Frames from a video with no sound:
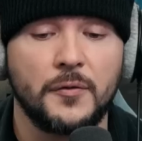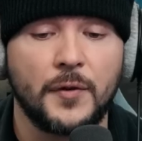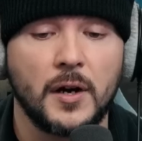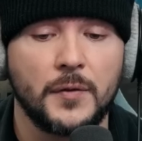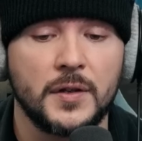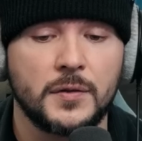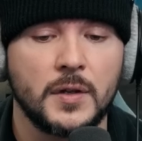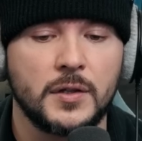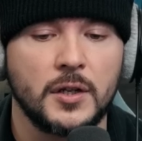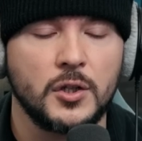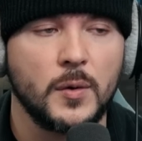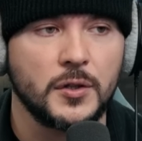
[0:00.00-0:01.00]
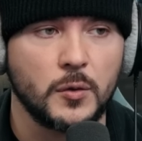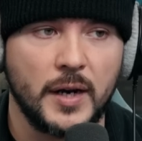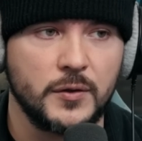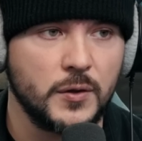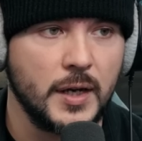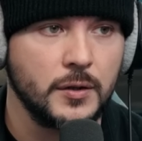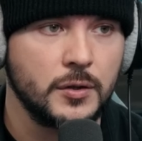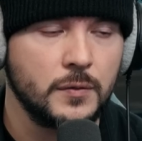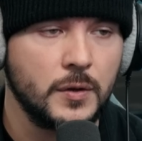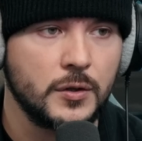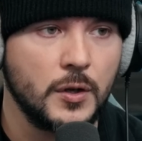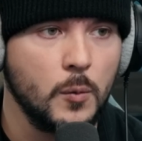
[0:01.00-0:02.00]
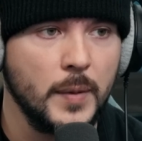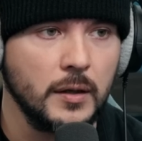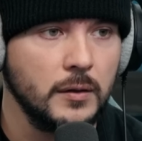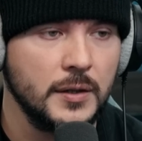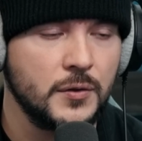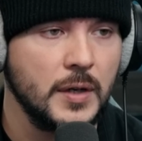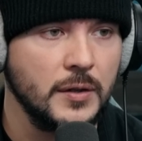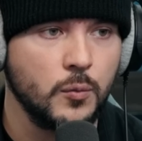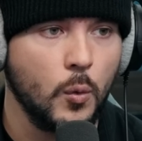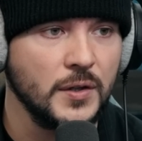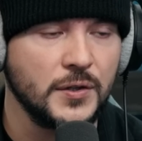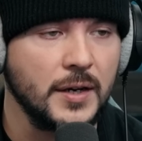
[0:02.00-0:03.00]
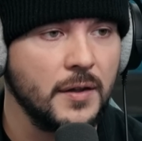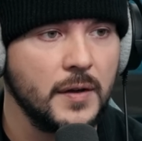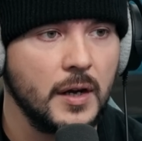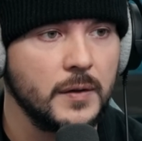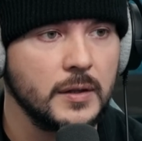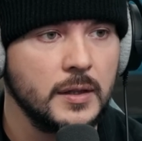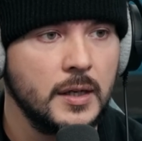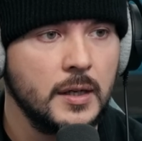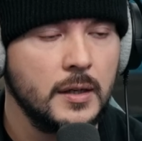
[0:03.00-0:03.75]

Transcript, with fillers: be fair this this issue is the razor's edge there's no middle it's it's one side or the other